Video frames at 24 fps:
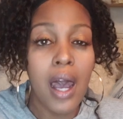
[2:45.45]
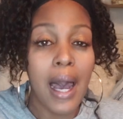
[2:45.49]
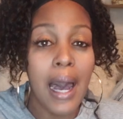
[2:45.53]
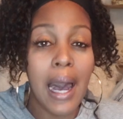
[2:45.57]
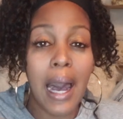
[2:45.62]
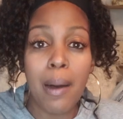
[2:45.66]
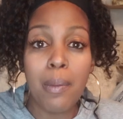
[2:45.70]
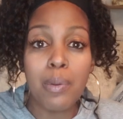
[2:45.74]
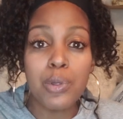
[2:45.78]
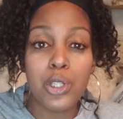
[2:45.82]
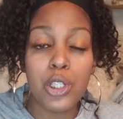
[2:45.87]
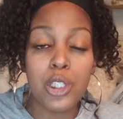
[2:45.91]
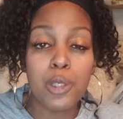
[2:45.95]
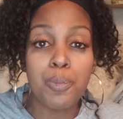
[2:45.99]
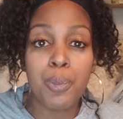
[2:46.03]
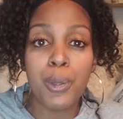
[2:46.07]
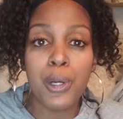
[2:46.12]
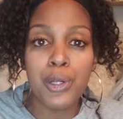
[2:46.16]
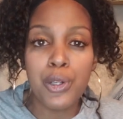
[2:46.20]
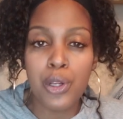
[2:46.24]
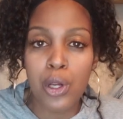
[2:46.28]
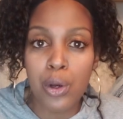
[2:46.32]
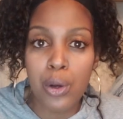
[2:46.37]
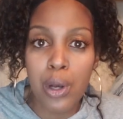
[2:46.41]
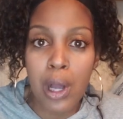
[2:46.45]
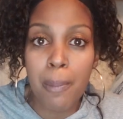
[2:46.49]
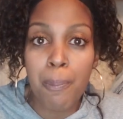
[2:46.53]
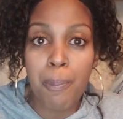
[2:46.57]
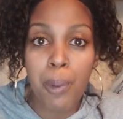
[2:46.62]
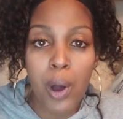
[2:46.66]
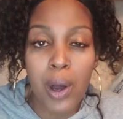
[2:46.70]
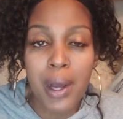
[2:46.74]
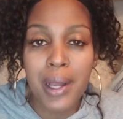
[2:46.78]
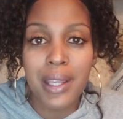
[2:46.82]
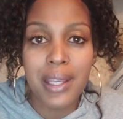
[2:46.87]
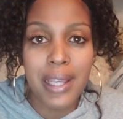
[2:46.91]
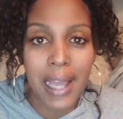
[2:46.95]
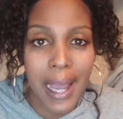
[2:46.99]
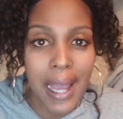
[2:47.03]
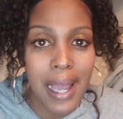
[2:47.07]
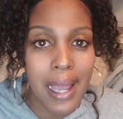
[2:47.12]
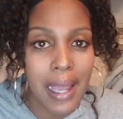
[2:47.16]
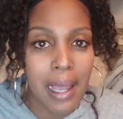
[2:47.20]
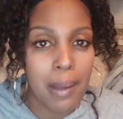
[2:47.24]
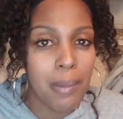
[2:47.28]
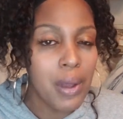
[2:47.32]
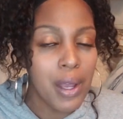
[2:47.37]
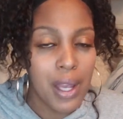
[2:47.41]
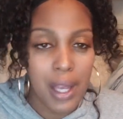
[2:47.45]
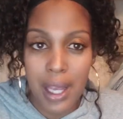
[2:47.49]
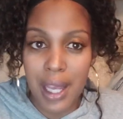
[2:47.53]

I was just putting her up on game.